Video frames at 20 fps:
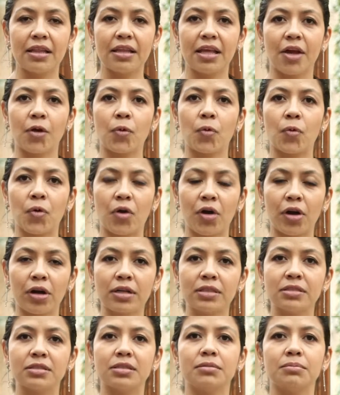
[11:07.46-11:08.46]
her
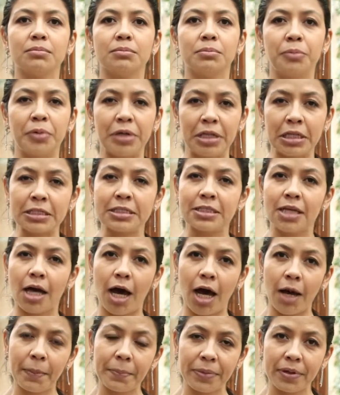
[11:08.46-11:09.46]
work built
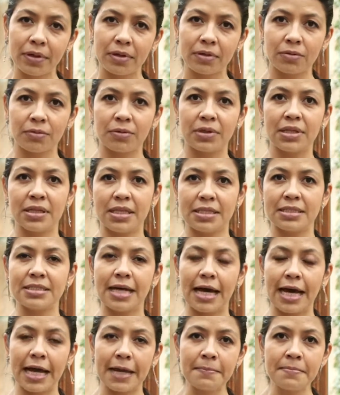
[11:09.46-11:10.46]
up with the
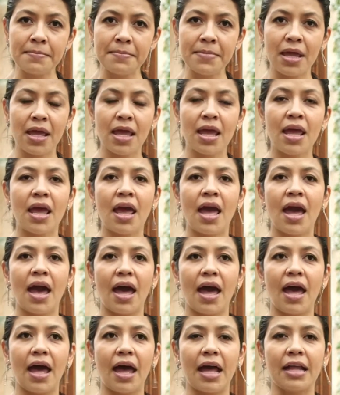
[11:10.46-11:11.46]
time.
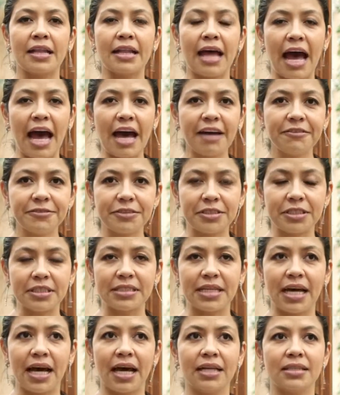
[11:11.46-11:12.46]
And after
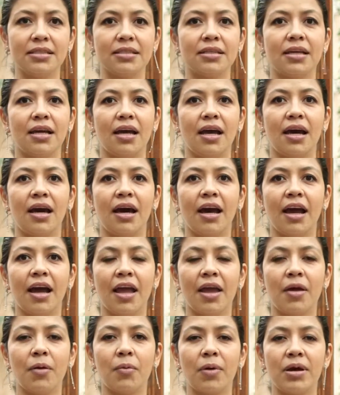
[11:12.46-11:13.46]
that,
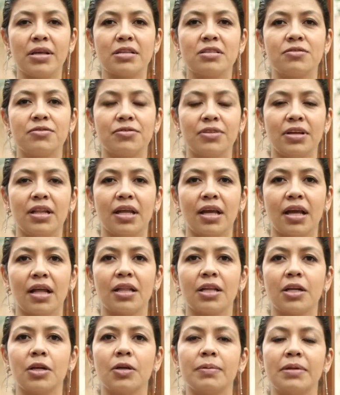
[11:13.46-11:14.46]
I was feeling
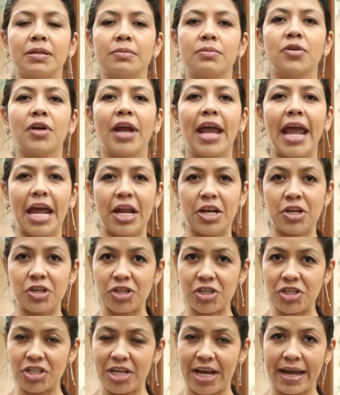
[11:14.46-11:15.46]
a little bit more
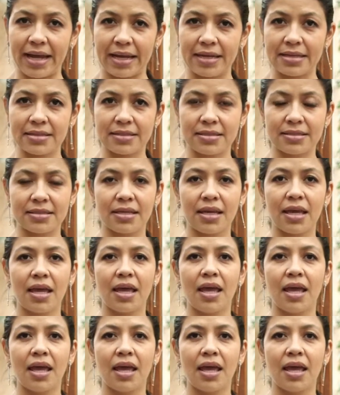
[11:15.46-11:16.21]
energized.